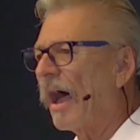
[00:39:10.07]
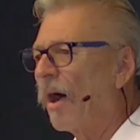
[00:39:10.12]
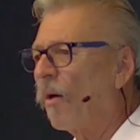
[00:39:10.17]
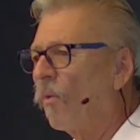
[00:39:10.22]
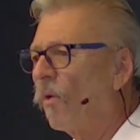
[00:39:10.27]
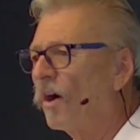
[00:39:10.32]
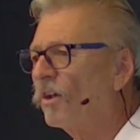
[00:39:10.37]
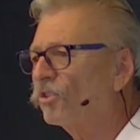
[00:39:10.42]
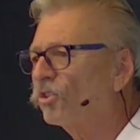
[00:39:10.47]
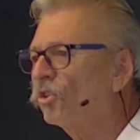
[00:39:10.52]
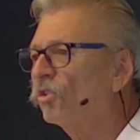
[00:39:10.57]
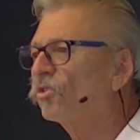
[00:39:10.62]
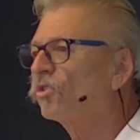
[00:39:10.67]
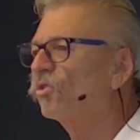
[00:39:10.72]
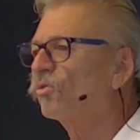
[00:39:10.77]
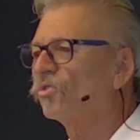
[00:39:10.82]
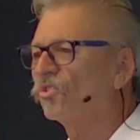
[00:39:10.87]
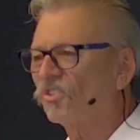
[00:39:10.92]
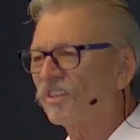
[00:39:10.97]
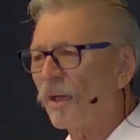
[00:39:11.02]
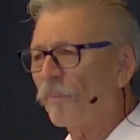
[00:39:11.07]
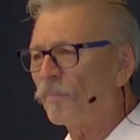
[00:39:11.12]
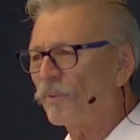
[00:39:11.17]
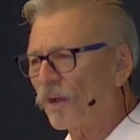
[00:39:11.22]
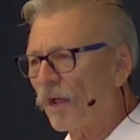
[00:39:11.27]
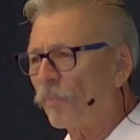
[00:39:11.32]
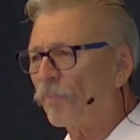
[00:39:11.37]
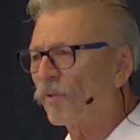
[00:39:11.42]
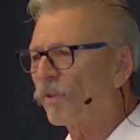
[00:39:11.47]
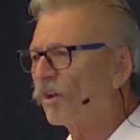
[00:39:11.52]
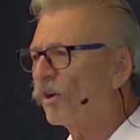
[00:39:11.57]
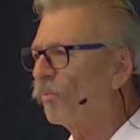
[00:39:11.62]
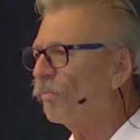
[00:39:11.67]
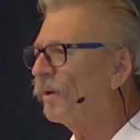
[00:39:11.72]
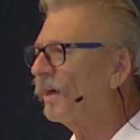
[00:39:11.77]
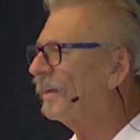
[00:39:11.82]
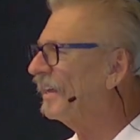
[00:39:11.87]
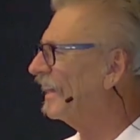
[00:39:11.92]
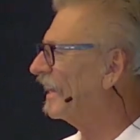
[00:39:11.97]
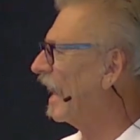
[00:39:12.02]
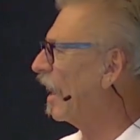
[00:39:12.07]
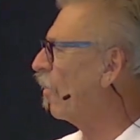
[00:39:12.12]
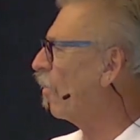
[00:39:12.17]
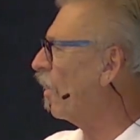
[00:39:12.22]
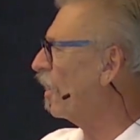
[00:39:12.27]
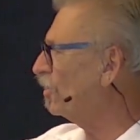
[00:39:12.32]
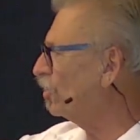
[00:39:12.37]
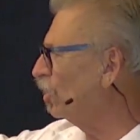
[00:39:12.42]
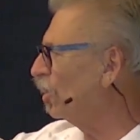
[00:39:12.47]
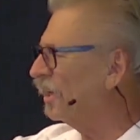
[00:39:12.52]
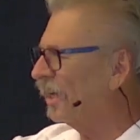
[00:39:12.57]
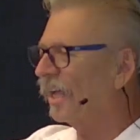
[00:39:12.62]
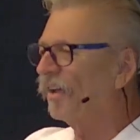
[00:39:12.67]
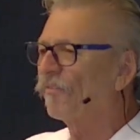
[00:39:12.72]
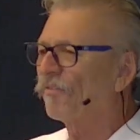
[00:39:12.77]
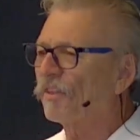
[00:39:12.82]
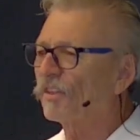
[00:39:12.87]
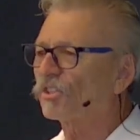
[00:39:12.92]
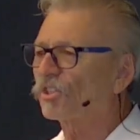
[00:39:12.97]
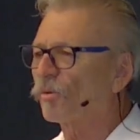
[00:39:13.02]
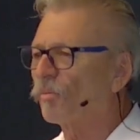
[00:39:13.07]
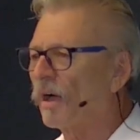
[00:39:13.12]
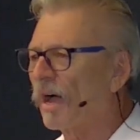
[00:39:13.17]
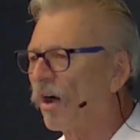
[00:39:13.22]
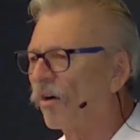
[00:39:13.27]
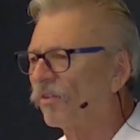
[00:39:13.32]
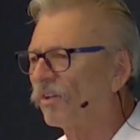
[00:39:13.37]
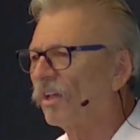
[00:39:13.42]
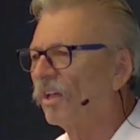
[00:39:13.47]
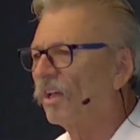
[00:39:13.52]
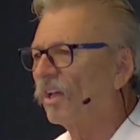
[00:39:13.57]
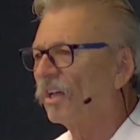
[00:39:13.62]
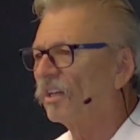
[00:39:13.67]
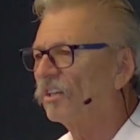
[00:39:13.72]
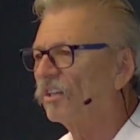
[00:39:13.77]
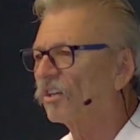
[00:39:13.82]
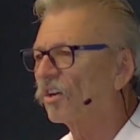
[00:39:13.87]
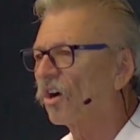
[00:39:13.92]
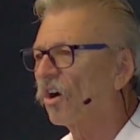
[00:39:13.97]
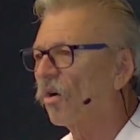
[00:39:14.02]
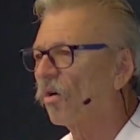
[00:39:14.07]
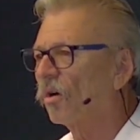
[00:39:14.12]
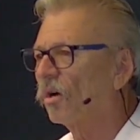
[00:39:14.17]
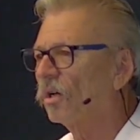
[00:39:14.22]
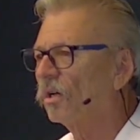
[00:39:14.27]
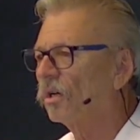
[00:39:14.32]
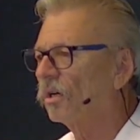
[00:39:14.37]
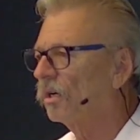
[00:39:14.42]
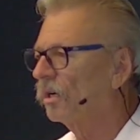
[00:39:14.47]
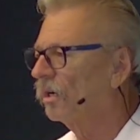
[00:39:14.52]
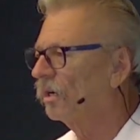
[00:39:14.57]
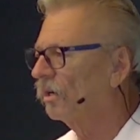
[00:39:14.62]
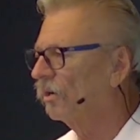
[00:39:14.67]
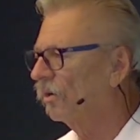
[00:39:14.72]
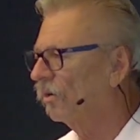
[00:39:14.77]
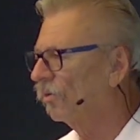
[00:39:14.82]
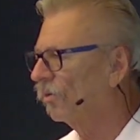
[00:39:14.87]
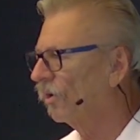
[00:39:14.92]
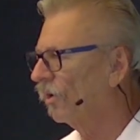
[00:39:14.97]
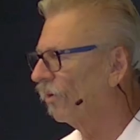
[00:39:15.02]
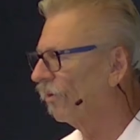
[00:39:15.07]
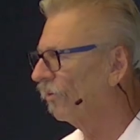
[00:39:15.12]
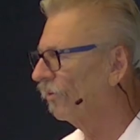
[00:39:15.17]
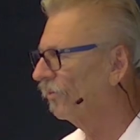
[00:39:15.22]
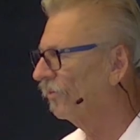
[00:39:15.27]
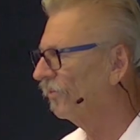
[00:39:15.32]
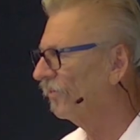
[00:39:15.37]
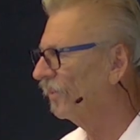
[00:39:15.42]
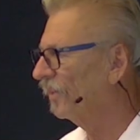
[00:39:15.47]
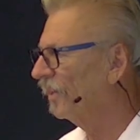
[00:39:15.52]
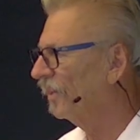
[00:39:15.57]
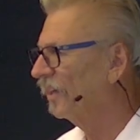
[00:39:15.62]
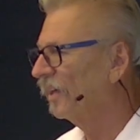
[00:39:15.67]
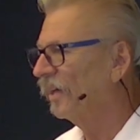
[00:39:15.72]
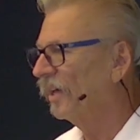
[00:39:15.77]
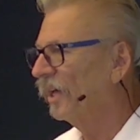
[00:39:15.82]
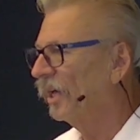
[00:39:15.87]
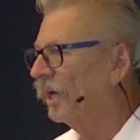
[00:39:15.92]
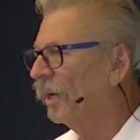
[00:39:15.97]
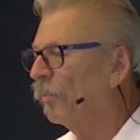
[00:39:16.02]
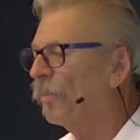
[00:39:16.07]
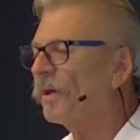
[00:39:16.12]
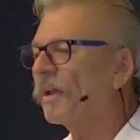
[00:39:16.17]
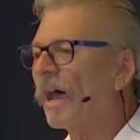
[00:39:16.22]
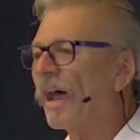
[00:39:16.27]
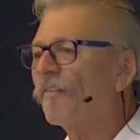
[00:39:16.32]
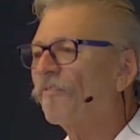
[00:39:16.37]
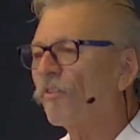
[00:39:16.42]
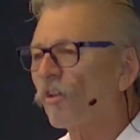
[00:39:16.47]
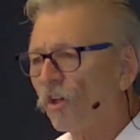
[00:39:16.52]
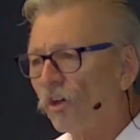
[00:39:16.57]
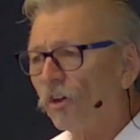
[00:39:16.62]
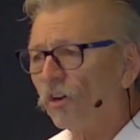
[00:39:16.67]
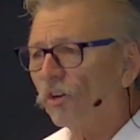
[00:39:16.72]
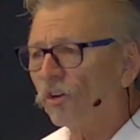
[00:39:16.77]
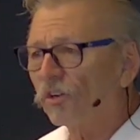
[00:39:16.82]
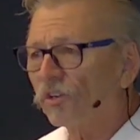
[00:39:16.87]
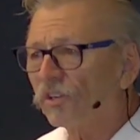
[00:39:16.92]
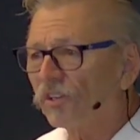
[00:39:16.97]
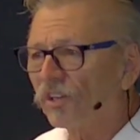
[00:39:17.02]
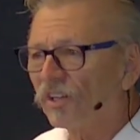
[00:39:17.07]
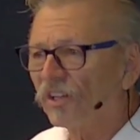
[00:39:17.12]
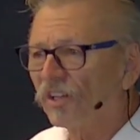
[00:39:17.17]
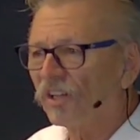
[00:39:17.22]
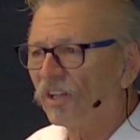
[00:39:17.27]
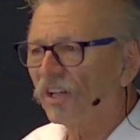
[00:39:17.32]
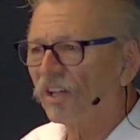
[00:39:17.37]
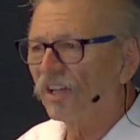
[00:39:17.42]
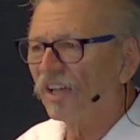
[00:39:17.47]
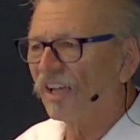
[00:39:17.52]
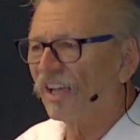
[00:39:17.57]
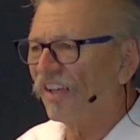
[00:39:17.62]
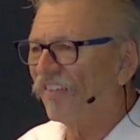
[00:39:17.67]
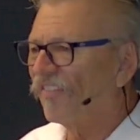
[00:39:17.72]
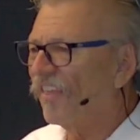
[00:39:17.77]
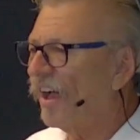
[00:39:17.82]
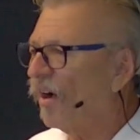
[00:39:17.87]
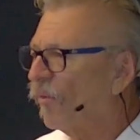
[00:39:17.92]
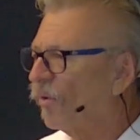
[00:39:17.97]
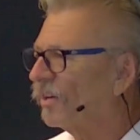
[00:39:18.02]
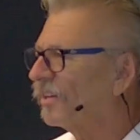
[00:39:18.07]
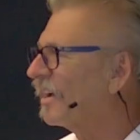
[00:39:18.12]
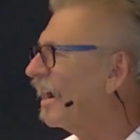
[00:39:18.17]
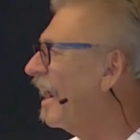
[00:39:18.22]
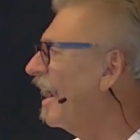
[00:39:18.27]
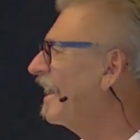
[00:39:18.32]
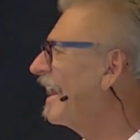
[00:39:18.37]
want you to step it up a little bit and I want you to give this amount. And you go, oh no. But I've learned that when God